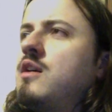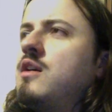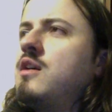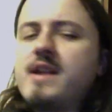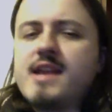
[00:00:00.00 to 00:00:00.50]

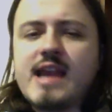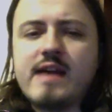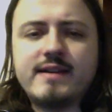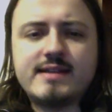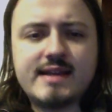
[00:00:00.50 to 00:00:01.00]
funny
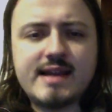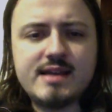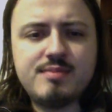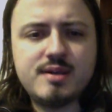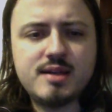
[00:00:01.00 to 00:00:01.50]
character,
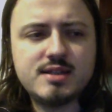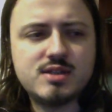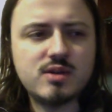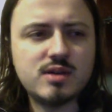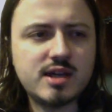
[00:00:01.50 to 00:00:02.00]
Gabe. He's
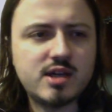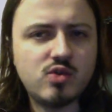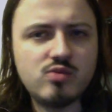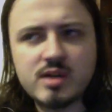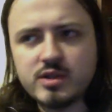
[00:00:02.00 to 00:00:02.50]
got like
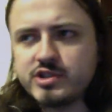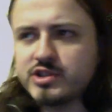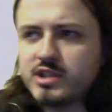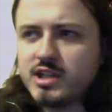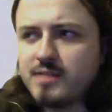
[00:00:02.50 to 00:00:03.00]

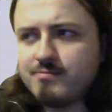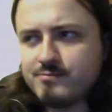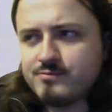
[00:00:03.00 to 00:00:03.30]
almost X-Men